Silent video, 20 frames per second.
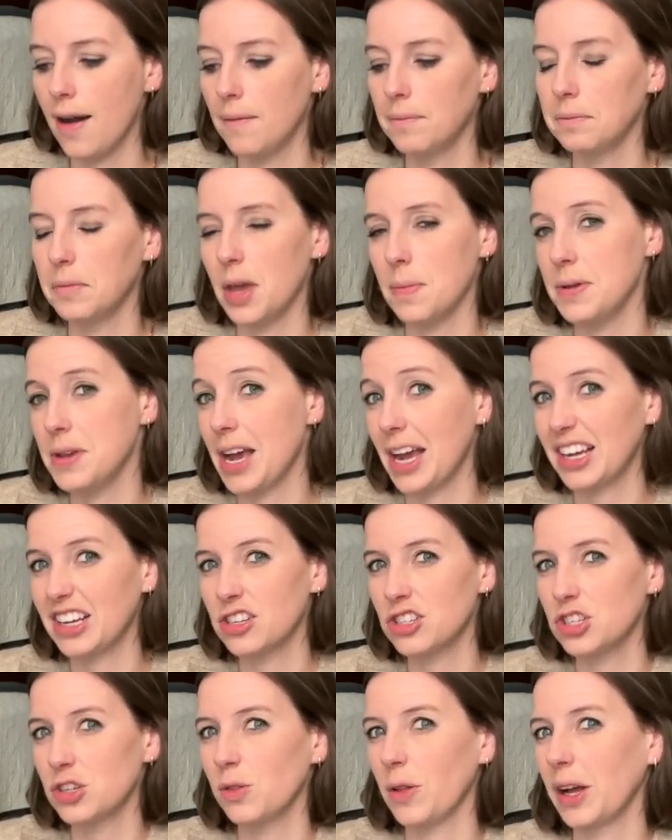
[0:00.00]
Maybe I
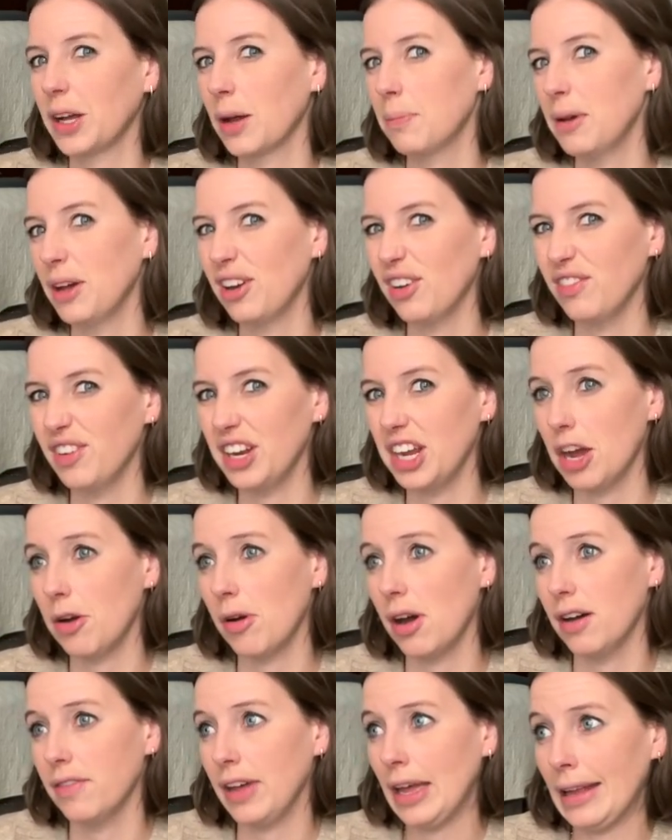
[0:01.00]
can do like a better video
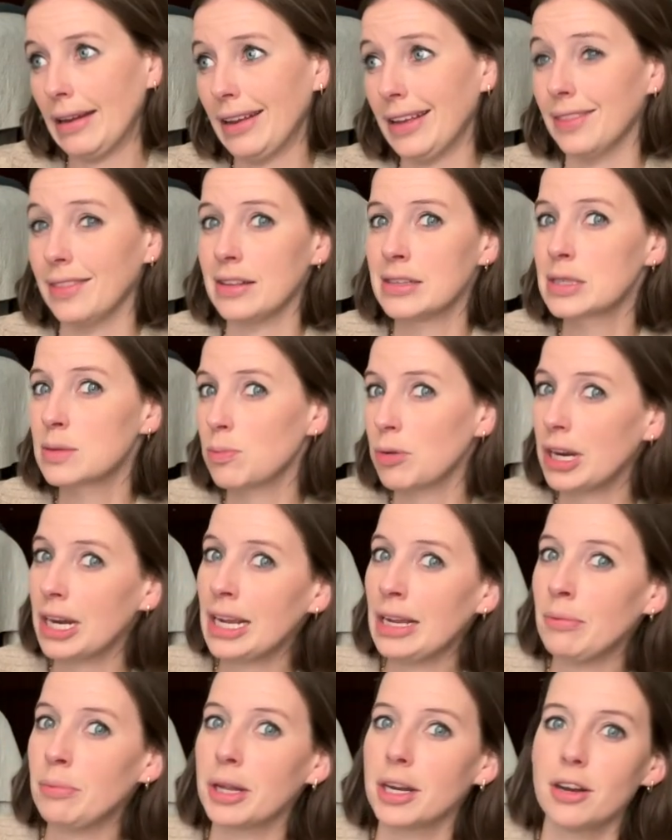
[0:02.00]
of it in the
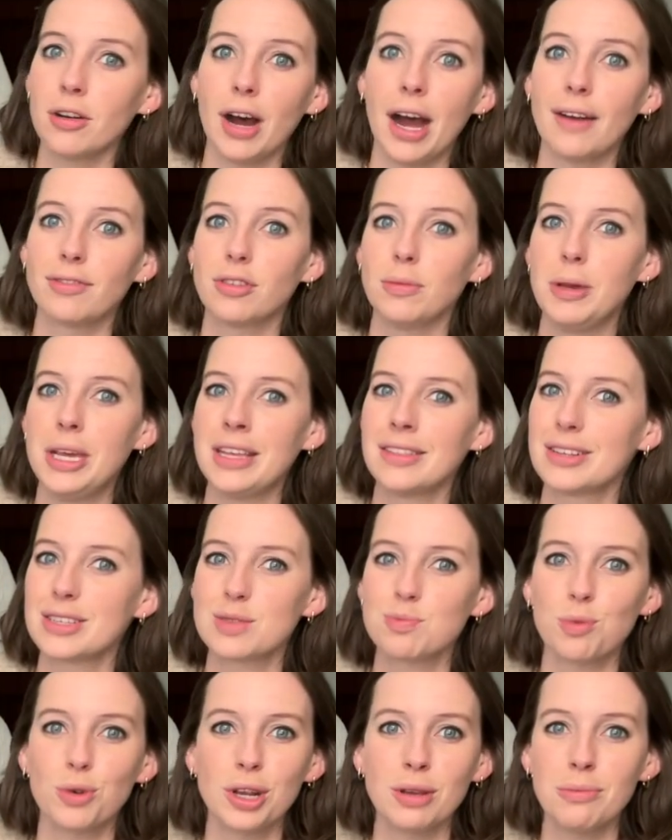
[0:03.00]
spring, but it'll have to be in the
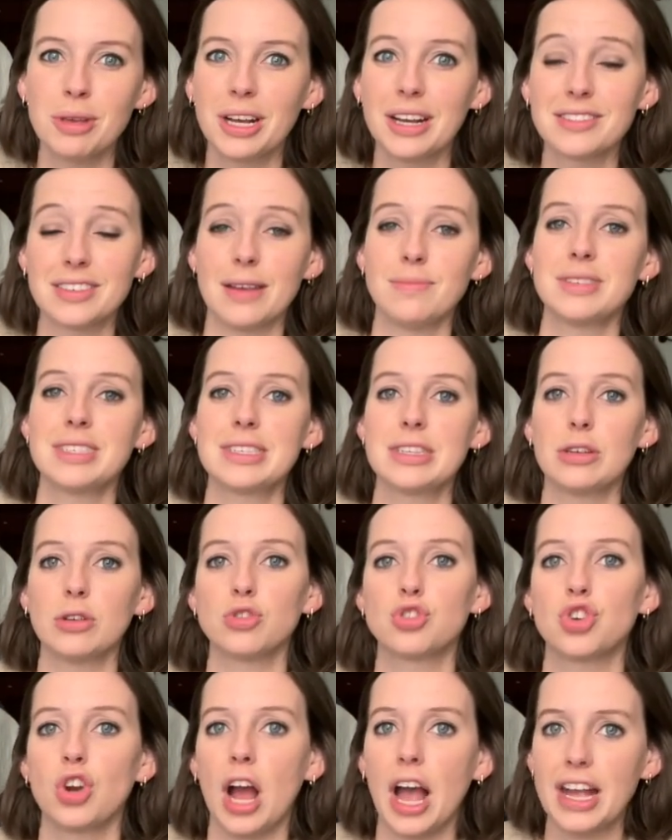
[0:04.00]
spring because I'm still
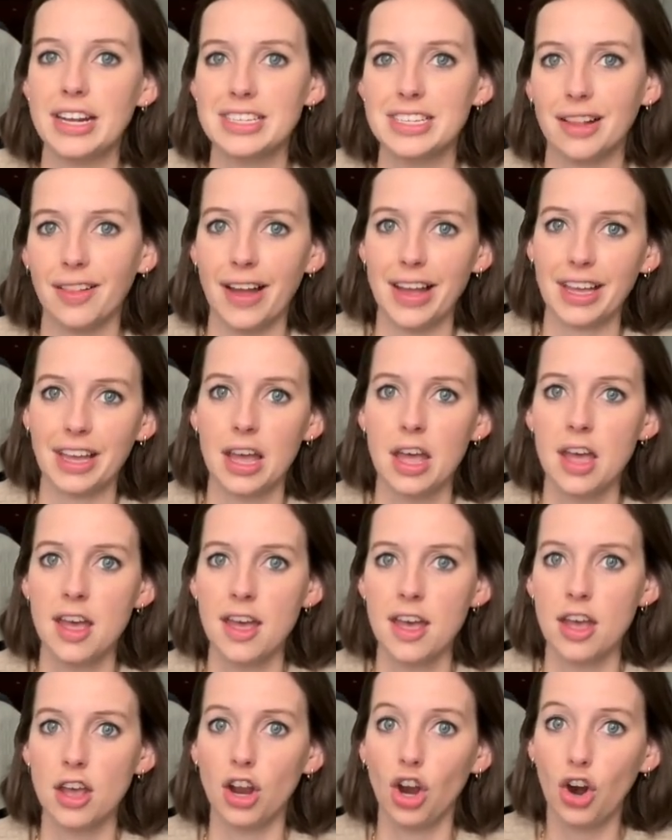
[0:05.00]
trying to like
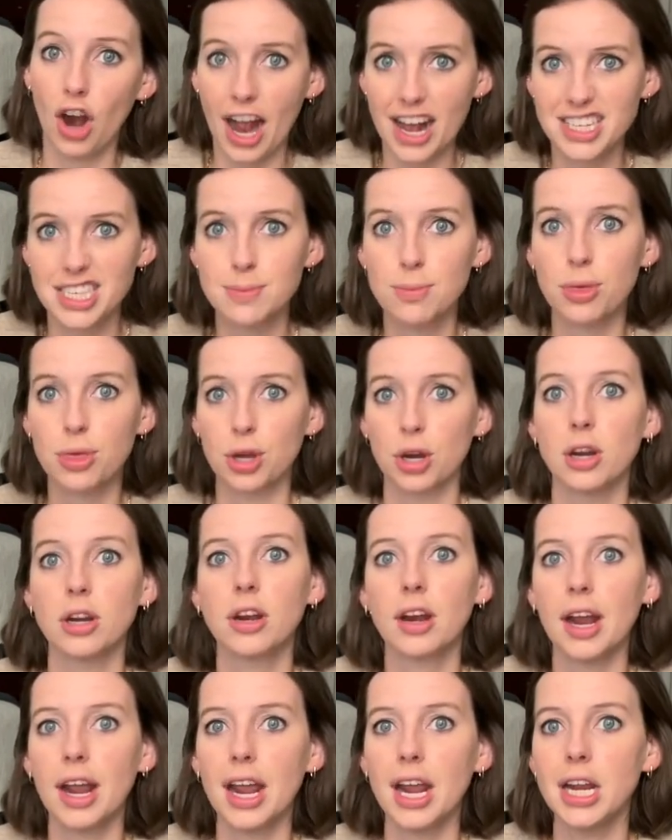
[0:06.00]
grasp third
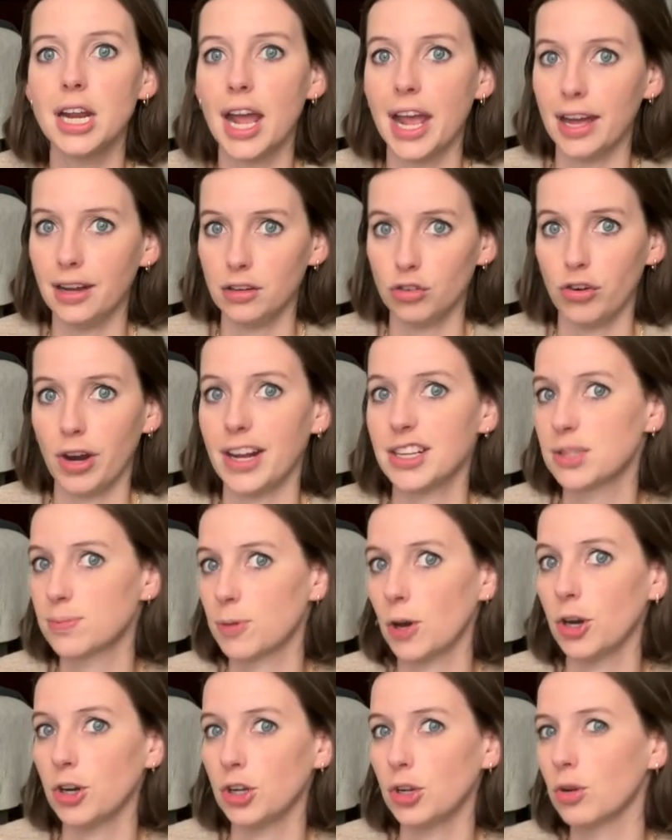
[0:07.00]
grade and grasp
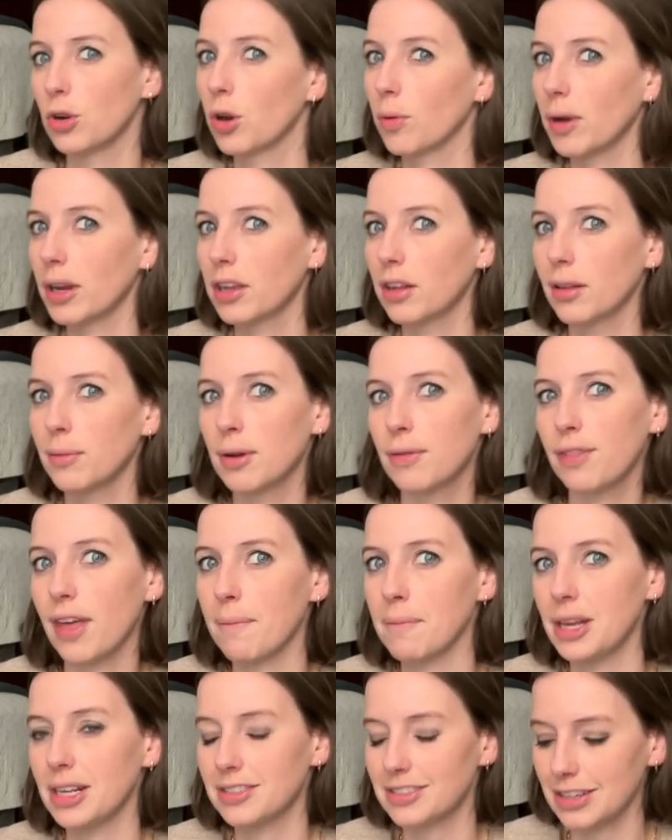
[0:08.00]
our new curriculum, if
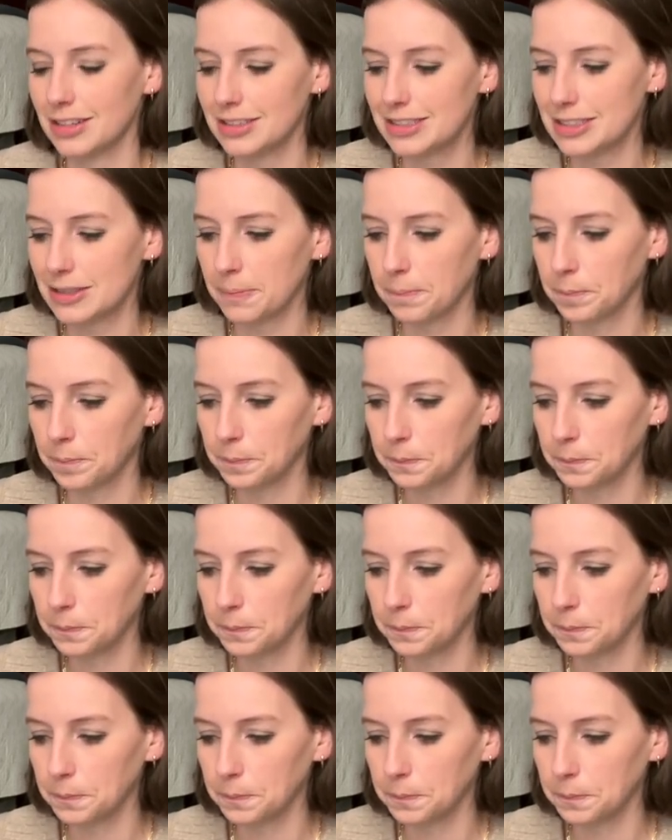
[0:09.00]
that makes sense.